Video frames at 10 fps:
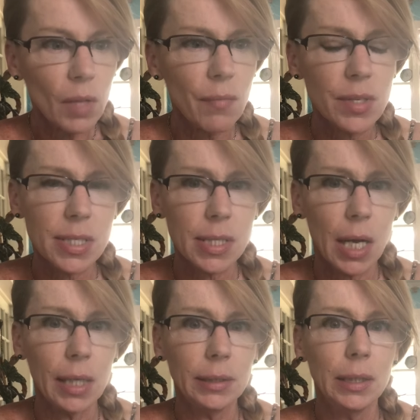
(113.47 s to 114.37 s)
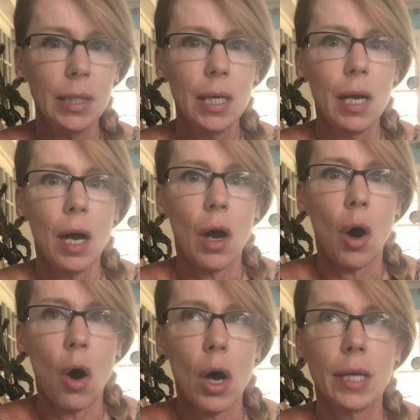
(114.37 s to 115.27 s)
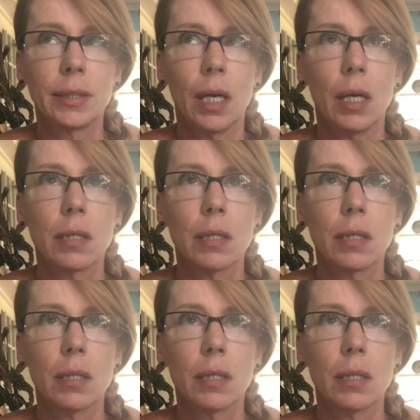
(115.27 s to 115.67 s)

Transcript: The sun on